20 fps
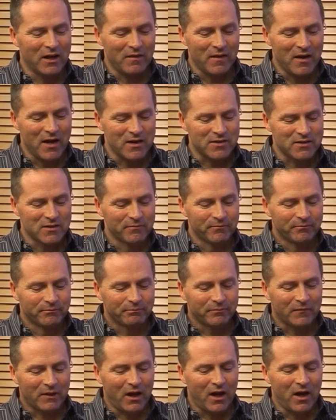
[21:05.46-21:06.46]
like that,
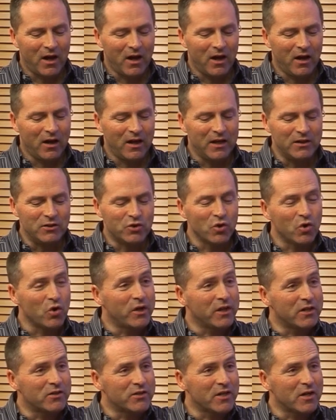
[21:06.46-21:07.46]

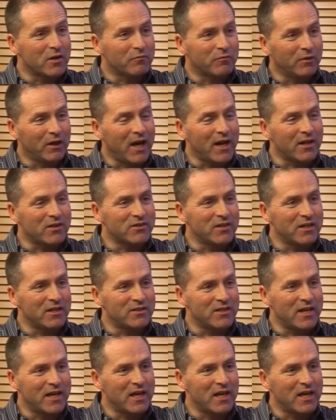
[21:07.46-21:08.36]
enjoying yourself, relaxing,